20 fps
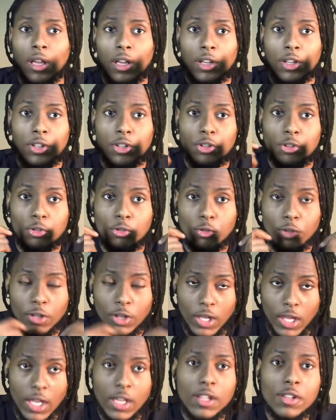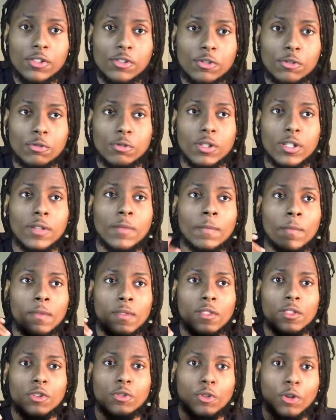You get into it,
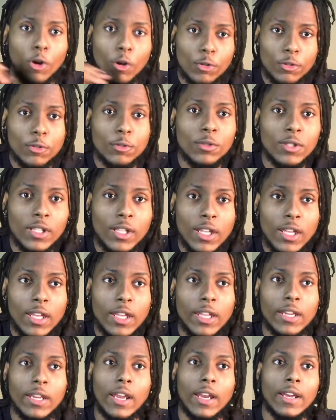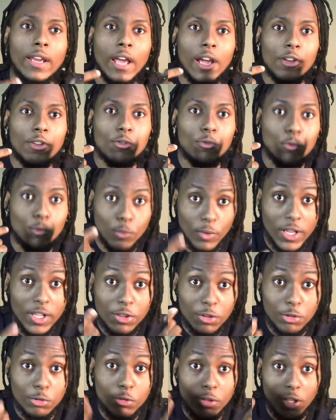you go through it again, and now you
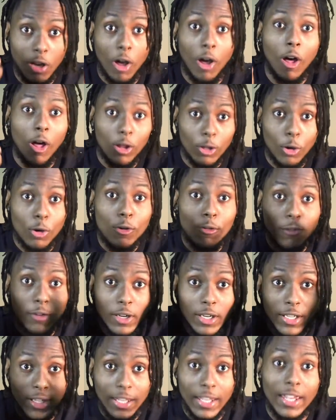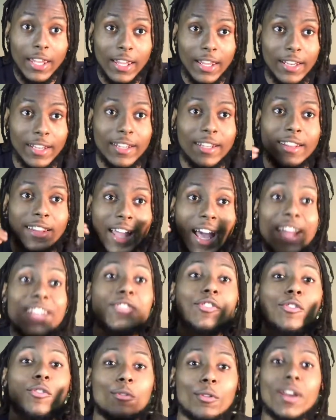went through it all over again. That's
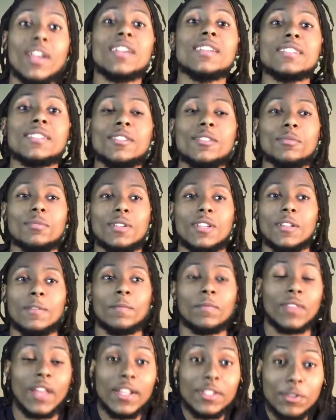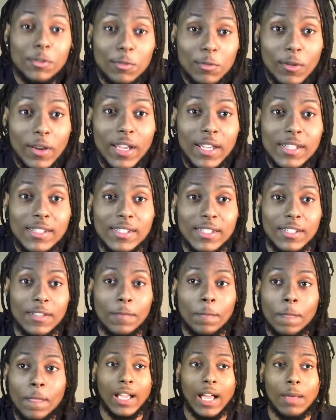crazy to me. That's crazy.
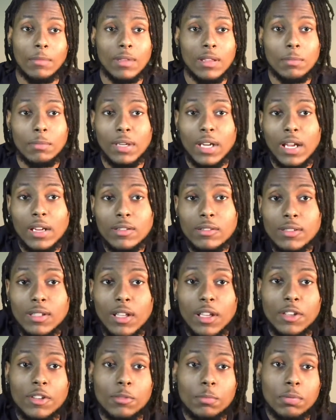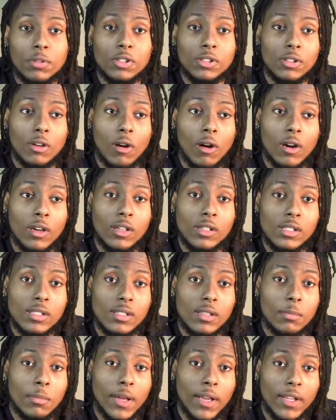I mean, but I understand you put your heart into
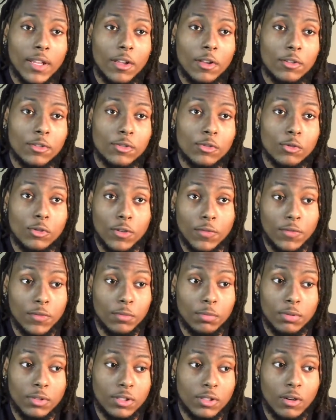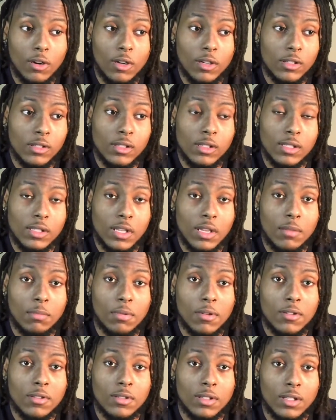somebody else, or if you put your heart into the same
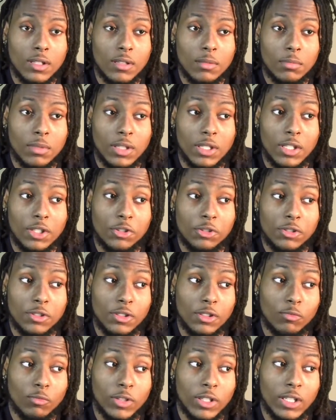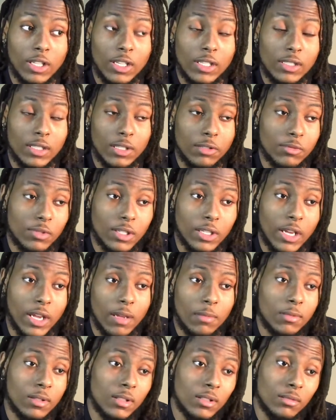person again, but then you should have realized that it was gonna
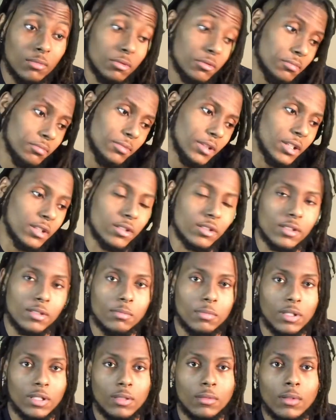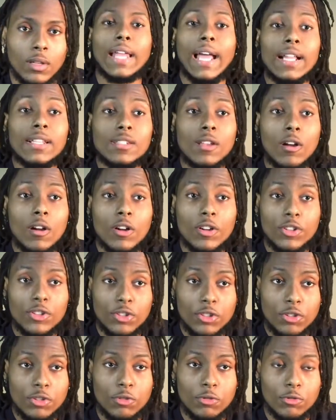happen again, but that's just me. That's on
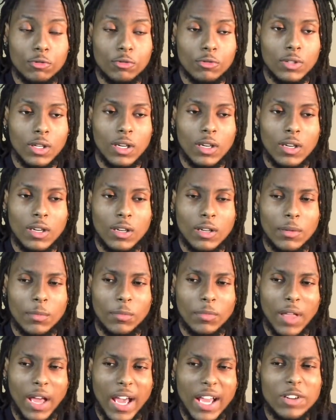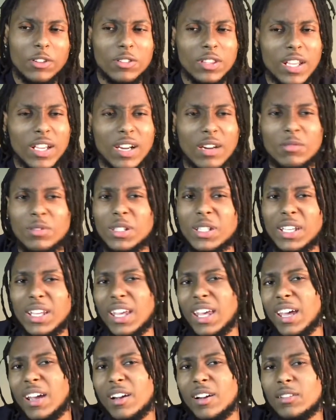you. I don't think I really
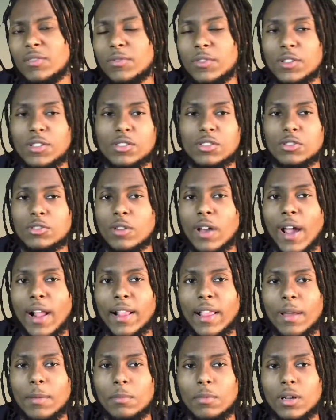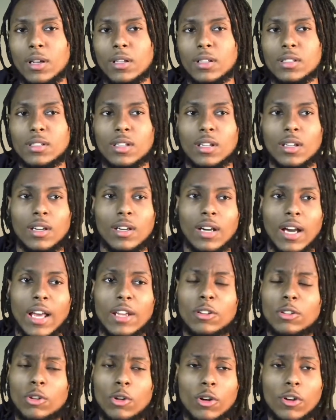cared for this track that much. I
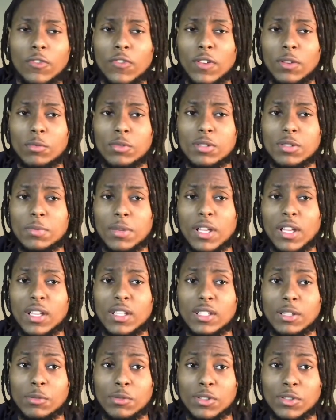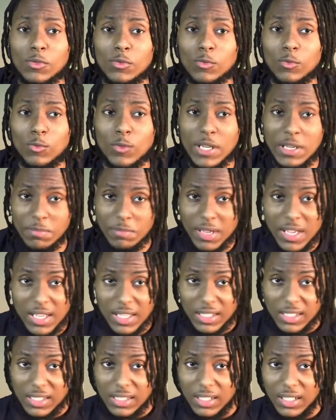don't know if it was because it was a
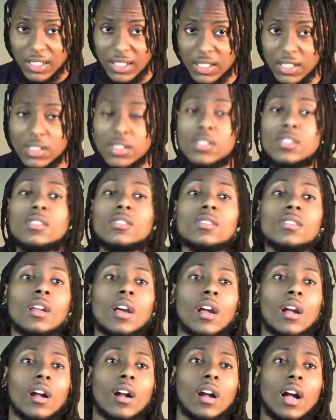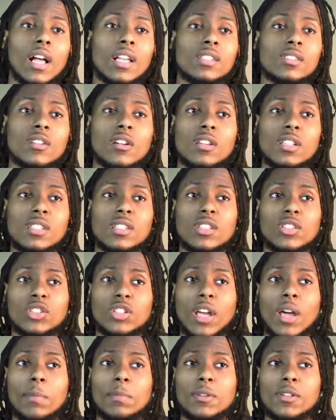remix edition. I saw it said
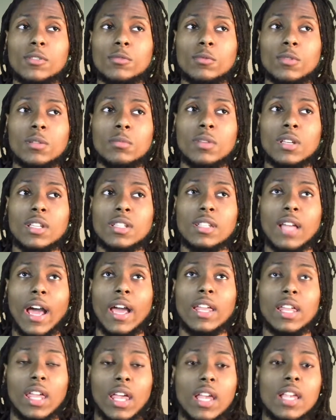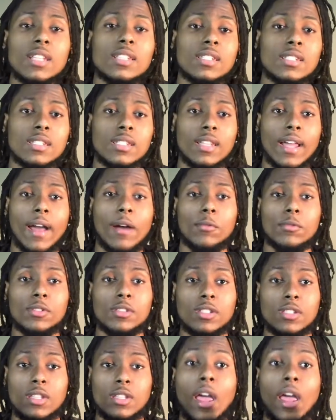Japanese remix. I guess that
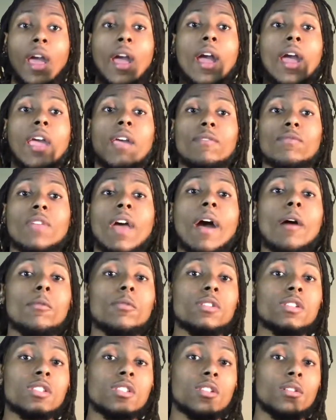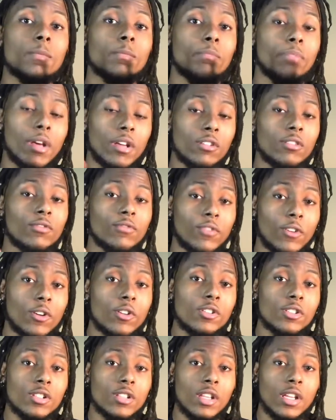was, if that was the better
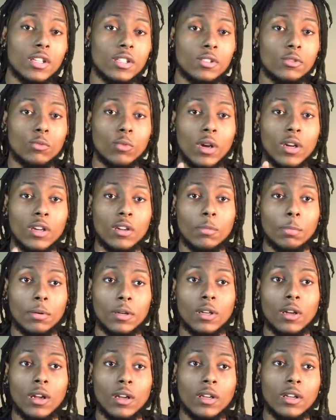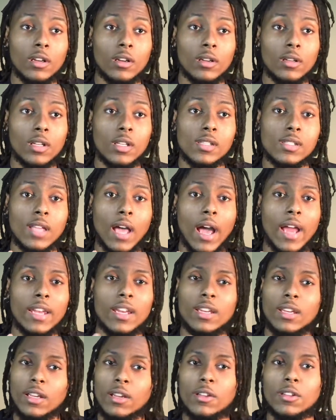version that she wanted to put on here, because I
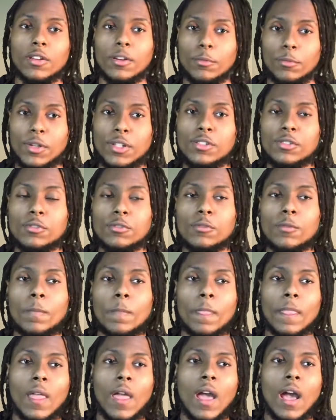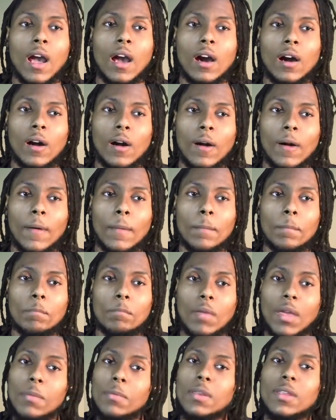need to hear the original.
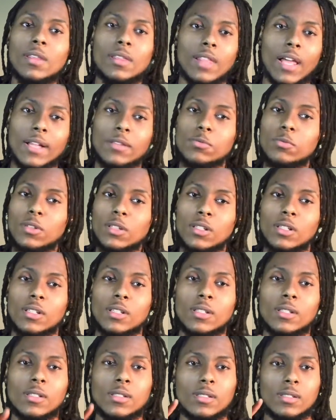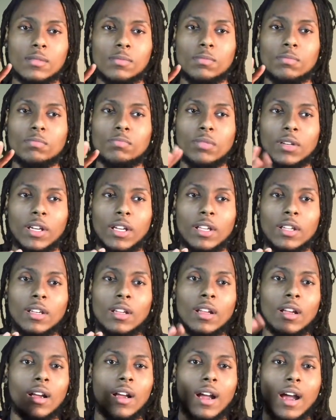Maybe that's what it is, but
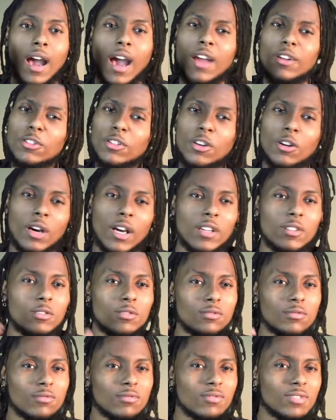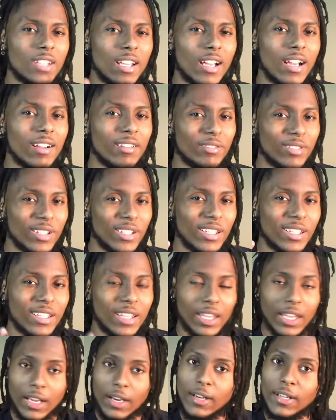I don't know. I don't think I really
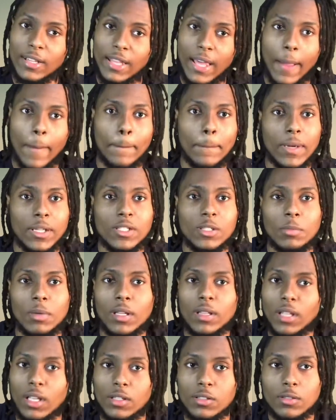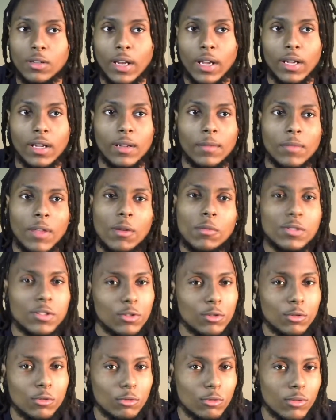cared that much about that track. It was
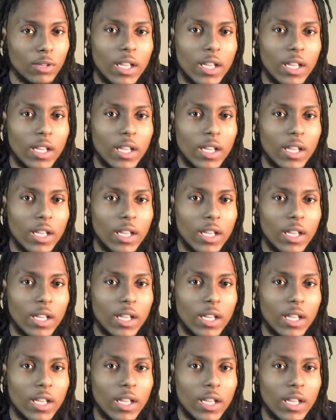cool.